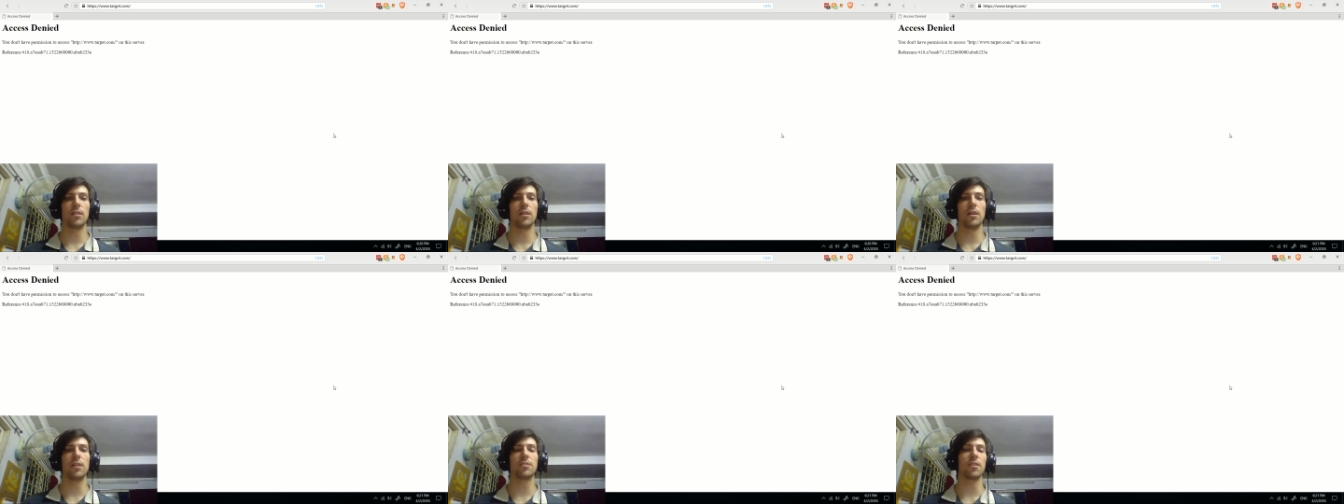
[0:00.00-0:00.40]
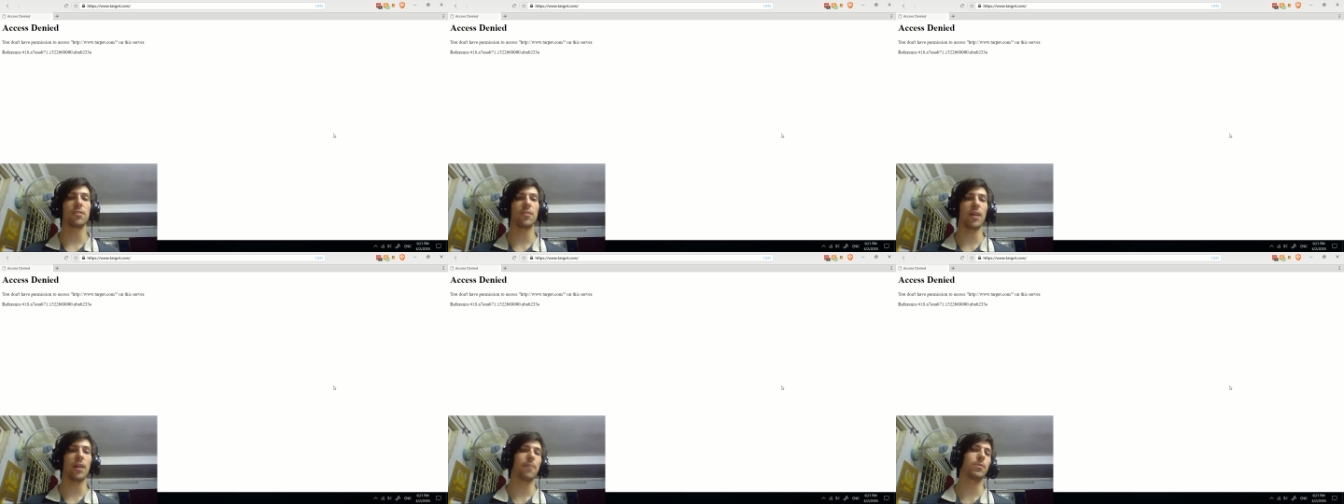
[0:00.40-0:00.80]
is that
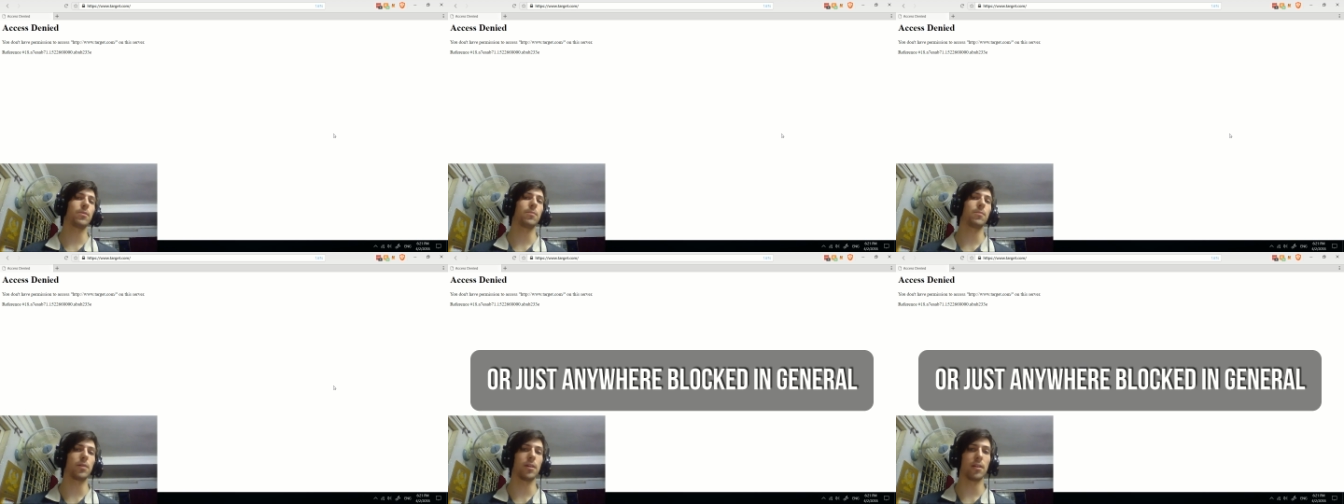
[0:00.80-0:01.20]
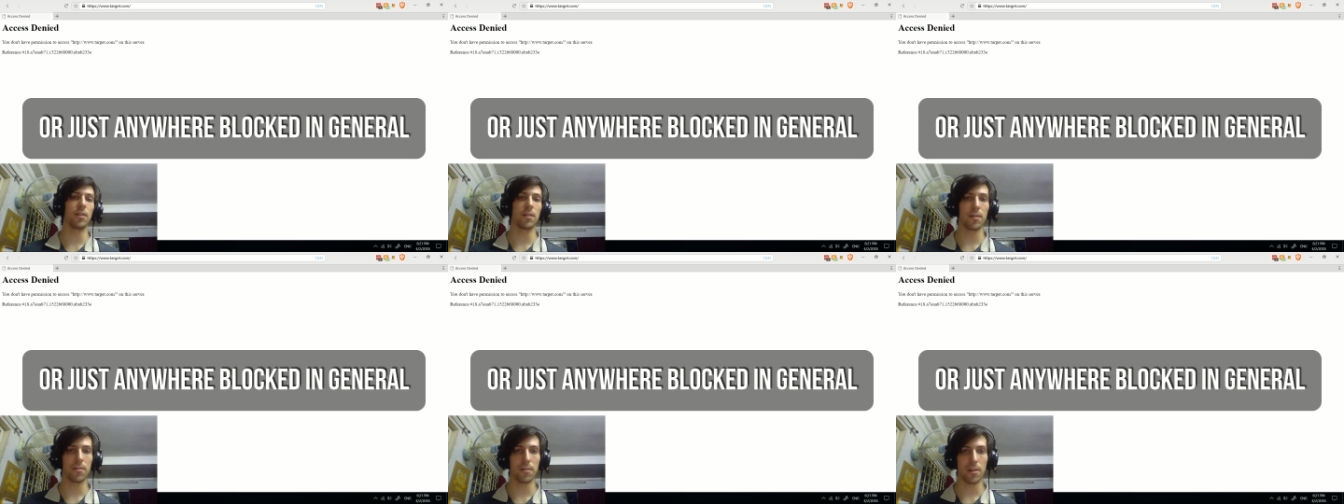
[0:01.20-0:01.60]
you happen to be in
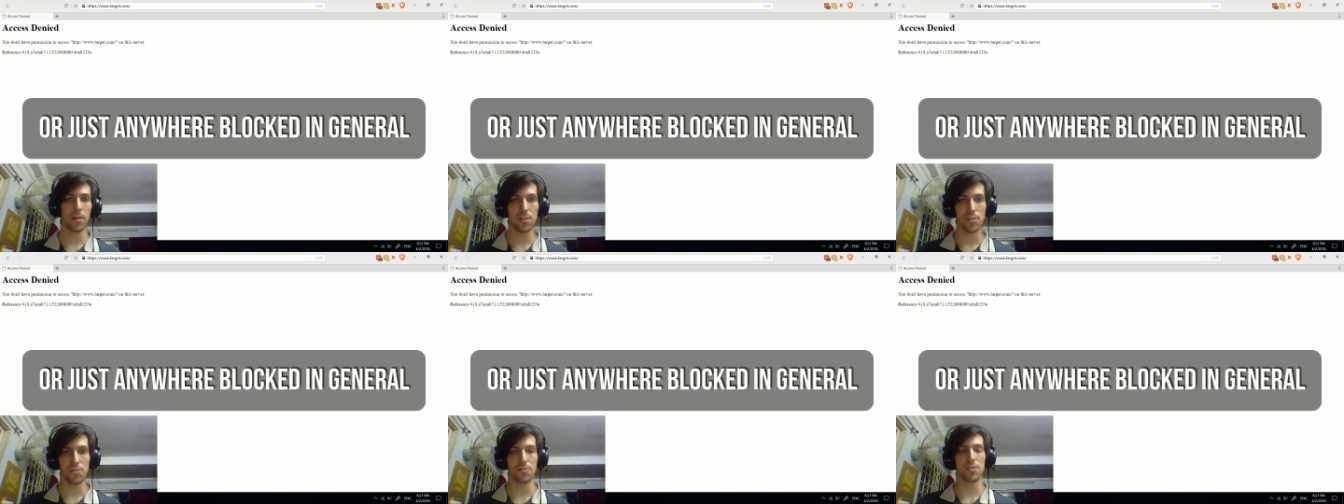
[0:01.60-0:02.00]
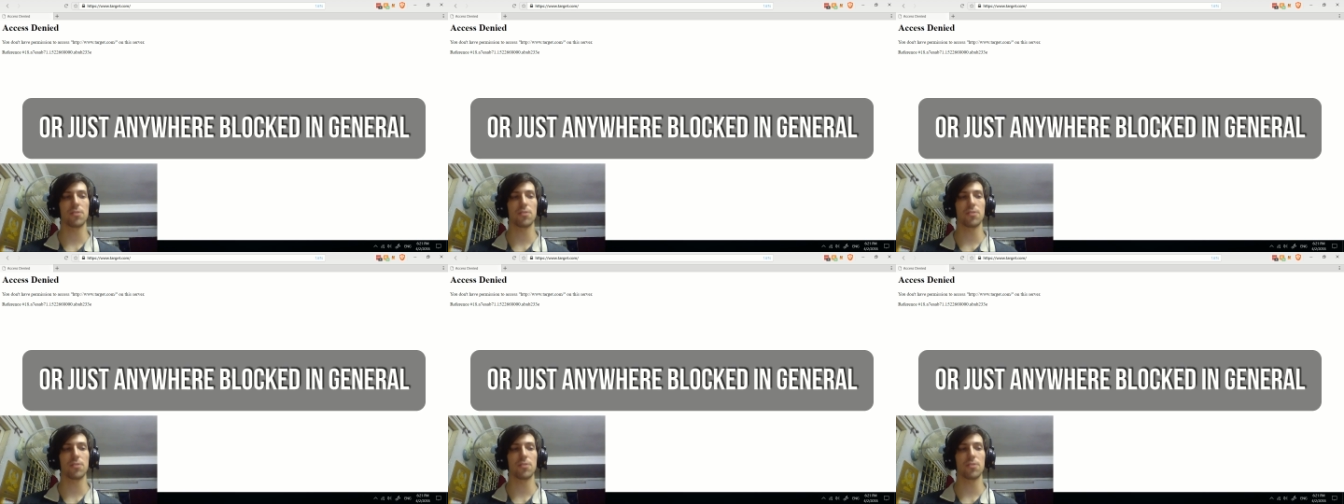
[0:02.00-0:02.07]
another country.